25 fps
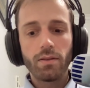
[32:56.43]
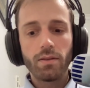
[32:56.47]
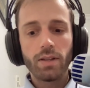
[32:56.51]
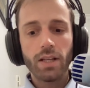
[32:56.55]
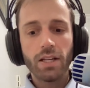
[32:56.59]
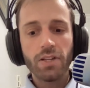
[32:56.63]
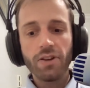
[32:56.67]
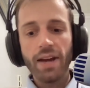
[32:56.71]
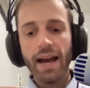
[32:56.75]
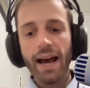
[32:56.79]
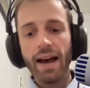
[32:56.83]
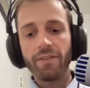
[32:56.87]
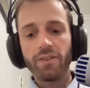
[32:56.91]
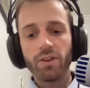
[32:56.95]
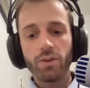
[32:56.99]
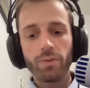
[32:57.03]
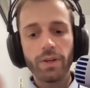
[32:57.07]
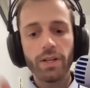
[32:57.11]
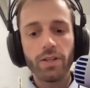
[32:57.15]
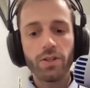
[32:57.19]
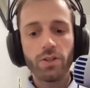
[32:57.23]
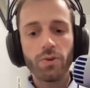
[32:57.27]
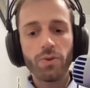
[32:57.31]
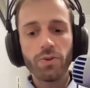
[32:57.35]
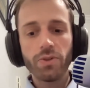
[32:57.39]
then you have to
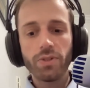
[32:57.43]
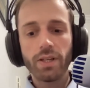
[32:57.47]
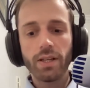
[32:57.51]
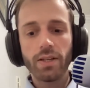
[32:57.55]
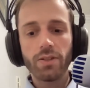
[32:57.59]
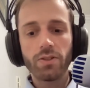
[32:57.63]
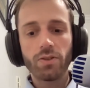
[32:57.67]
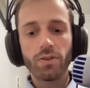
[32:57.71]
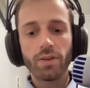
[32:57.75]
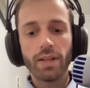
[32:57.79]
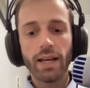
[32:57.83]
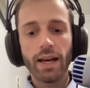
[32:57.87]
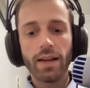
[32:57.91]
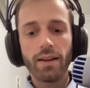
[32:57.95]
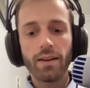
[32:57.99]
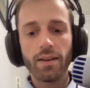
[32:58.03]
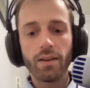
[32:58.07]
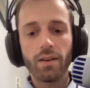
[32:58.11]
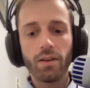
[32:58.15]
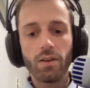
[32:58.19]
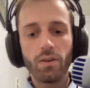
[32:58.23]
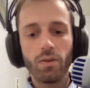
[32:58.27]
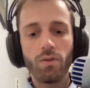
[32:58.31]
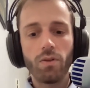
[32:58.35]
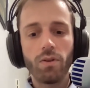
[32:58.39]
reduce it so that
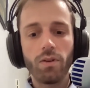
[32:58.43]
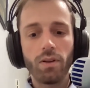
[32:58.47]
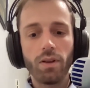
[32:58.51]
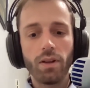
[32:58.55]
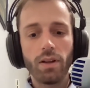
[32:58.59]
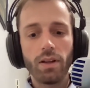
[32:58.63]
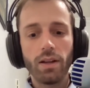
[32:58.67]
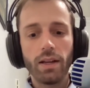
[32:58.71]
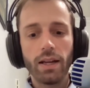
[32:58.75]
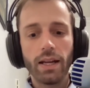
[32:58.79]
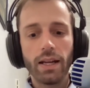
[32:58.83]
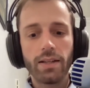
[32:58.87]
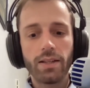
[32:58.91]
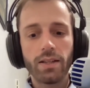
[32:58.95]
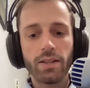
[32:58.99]
it